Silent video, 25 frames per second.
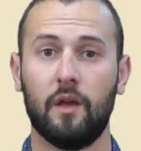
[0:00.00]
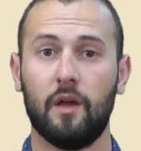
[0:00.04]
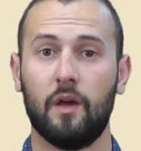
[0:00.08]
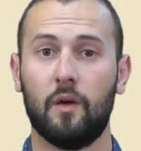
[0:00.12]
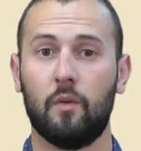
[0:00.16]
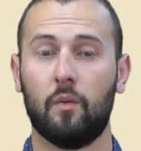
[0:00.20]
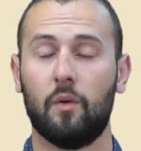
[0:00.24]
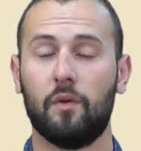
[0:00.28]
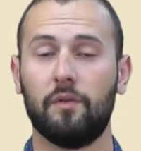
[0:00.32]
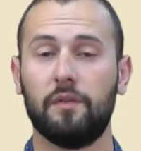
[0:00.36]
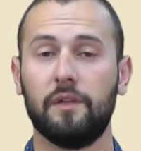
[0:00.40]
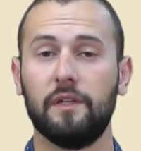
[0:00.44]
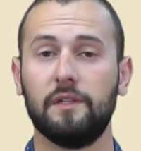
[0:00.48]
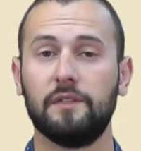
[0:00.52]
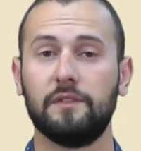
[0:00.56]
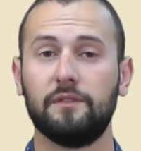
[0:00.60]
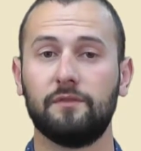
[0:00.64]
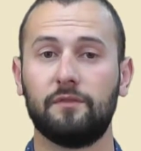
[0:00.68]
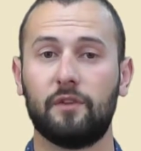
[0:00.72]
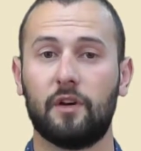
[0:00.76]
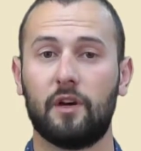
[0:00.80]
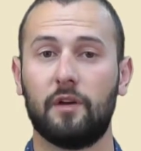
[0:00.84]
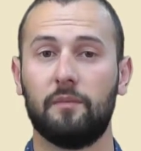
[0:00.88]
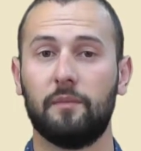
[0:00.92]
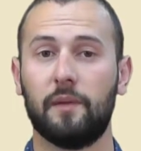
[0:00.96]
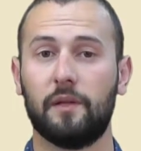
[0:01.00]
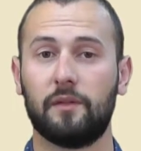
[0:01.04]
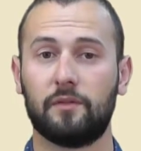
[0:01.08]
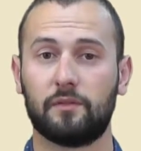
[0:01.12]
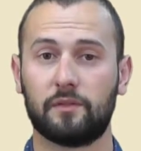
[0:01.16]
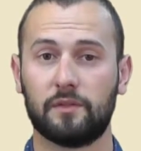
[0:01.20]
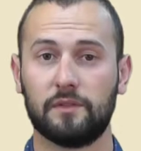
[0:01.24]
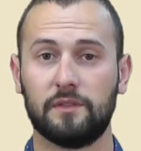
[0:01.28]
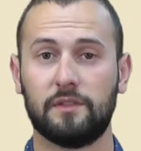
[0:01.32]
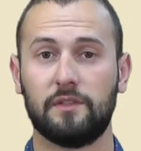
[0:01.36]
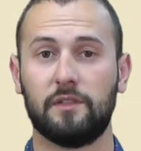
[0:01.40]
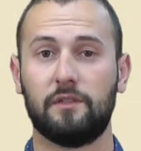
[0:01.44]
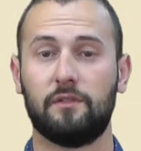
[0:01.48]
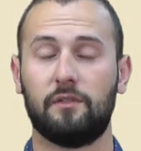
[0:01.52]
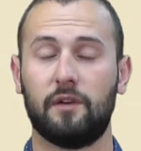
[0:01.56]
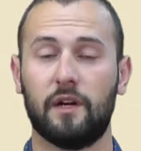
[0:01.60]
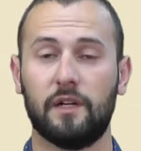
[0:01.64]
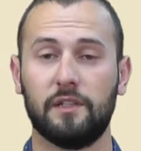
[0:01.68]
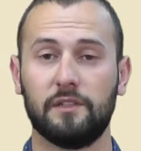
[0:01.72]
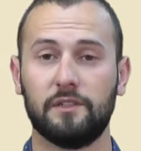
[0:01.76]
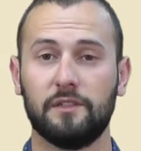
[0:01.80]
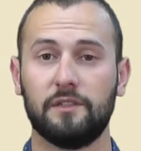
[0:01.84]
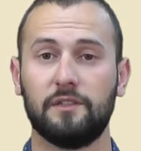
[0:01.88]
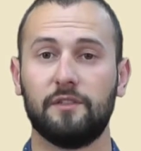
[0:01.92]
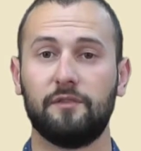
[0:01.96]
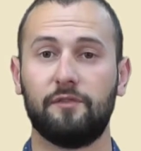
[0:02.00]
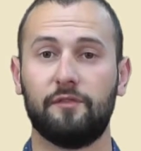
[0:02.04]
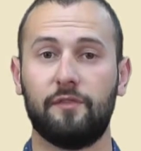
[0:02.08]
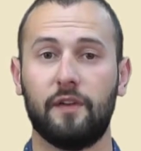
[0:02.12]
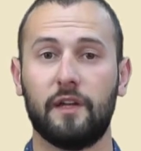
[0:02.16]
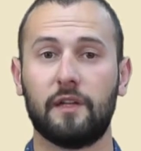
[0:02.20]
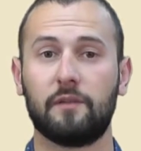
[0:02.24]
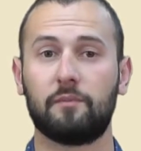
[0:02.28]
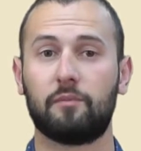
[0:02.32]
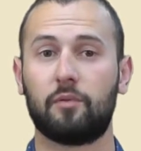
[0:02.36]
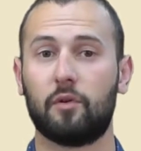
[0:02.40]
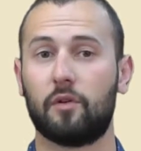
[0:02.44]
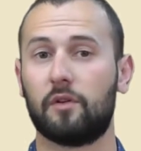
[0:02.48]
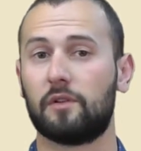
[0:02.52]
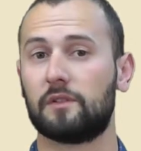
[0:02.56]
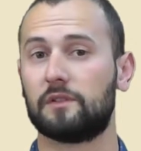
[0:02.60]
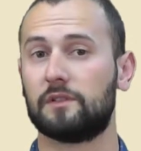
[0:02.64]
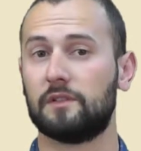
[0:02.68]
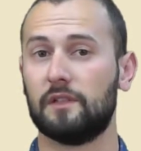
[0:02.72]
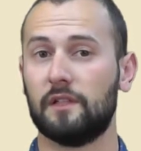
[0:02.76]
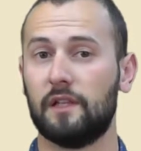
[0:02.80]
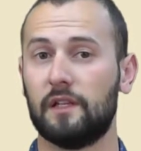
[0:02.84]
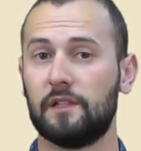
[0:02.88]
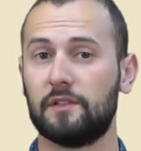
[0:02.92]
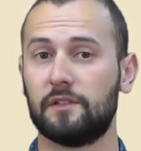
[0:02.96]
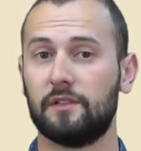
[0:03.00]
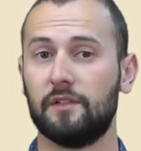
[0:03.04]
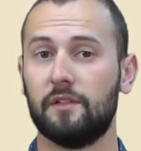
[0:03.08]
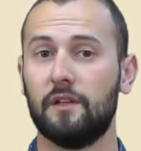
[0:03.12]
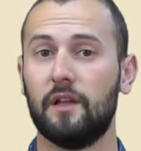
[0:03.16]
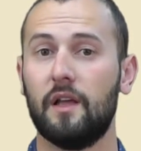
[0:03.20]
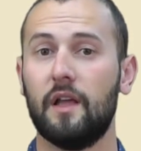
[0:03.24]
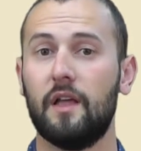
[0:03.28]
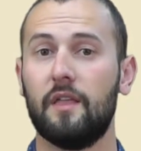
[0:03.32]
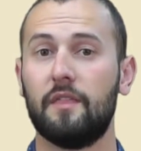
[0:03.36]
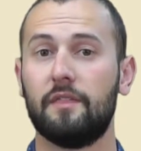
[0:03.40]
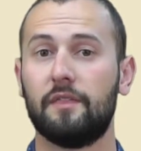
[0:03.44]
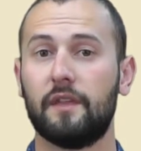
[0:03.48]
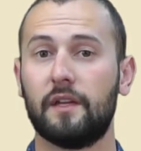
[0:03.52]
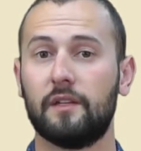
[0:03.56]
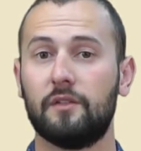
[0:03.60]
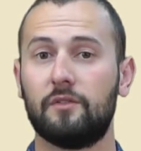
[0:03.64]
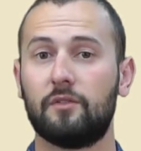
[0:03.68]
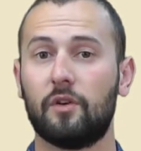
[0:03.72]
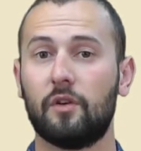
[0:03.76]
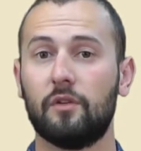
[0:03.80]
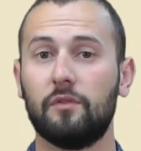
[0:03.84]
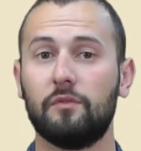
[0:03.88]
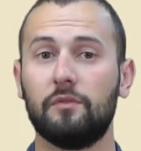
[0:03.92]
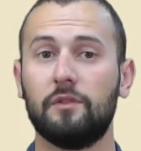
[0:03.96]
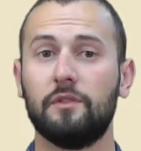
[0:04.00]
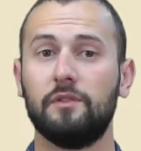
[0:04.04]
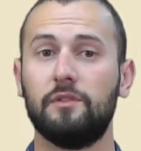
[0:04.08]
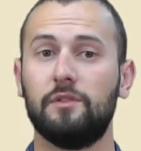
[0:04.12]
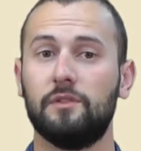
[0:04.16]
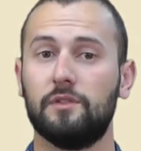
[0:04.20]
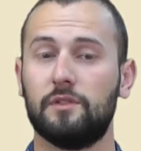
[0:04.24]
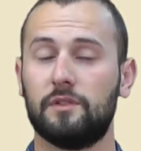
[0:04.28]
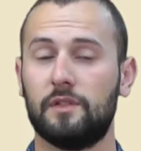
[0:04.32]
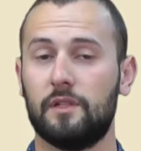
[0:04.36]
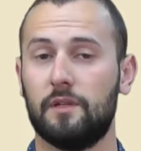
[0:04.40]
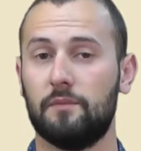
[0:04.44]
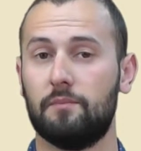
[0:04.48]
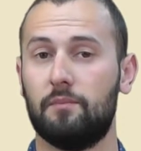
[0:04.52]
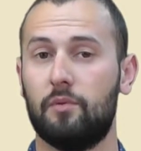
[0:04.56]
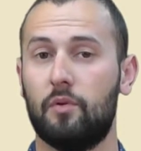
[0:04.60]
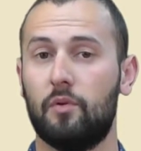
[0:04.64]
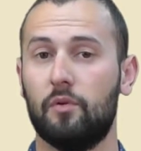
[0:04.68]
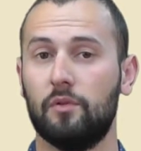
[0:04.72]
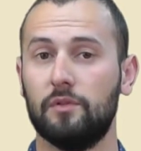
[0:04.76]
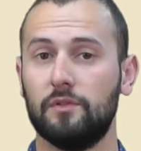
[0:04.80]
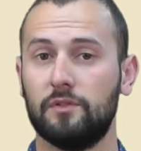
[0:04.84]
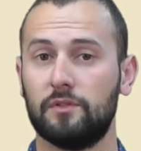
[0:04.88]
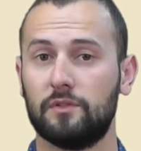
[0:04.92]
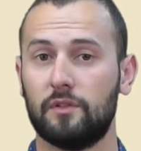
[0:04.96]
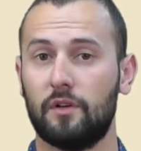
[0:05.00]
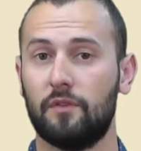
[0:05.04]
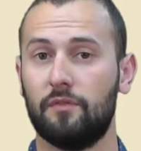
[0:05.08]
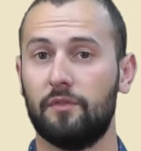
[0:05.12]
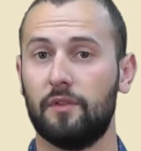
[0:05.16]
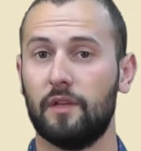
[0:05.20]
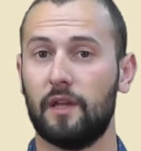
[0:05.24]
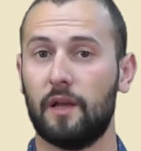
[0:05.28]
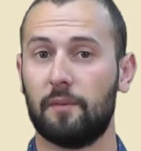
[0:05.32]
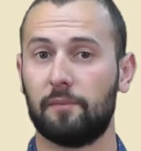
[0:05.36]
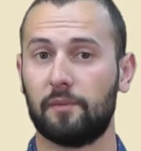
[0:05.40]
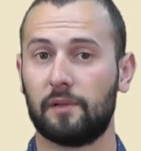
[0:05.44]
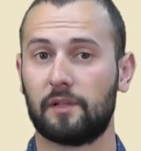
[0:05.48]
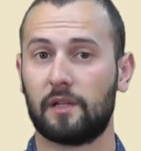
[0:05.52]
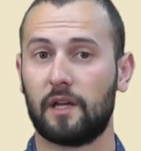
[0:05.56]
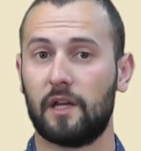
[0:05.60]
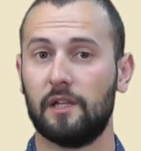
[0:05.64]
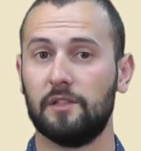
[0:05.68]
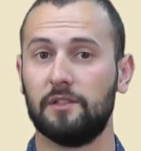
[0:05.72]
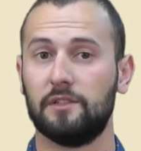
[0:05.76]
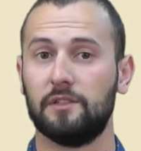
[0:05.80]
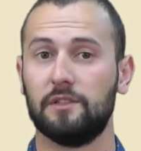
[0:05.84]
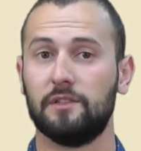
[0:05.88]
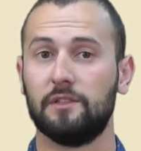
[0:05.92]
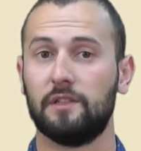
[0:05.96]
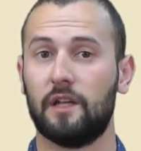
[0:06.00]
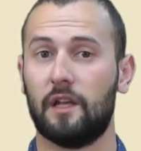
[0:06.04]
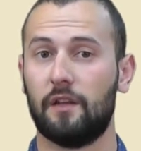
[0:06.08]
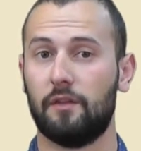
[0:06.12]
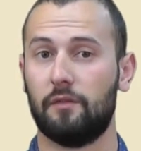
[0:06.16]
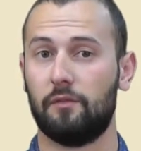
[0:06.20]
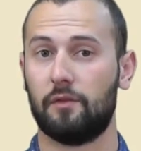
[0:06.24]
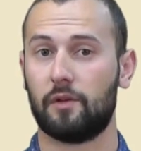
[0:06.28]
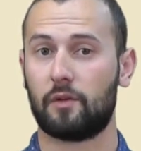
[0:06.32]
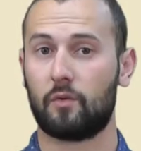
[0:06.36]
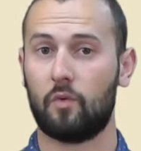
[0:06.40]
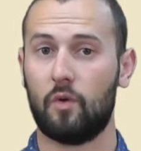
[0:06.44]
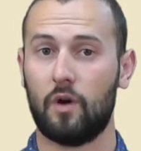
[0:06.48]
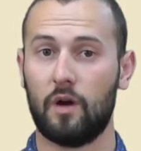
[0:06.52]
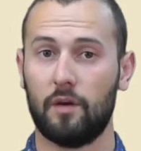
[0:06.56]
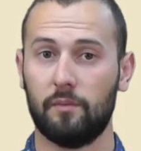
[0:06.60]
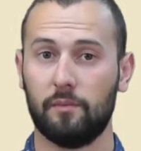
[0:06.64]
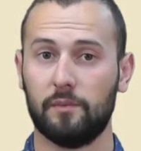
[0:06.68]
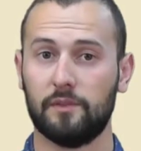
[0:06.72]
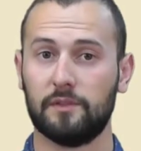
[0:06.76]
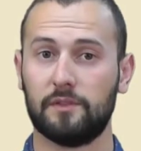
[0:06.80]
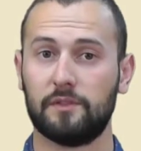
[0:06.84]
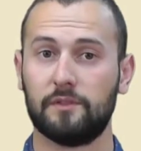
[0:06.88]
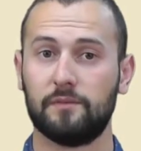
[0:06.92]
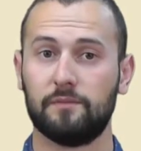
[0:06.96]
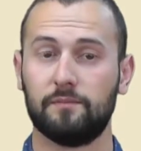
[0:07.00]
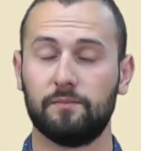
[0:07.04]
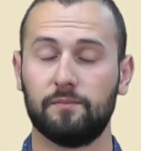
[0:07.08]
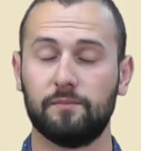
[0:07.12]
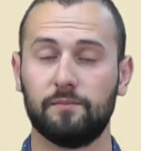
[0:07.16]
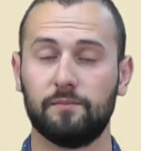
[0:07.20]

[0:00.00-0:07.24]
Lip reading: While these environmental considerations affect product selection, they don't reduce the importance of the application's other requirements.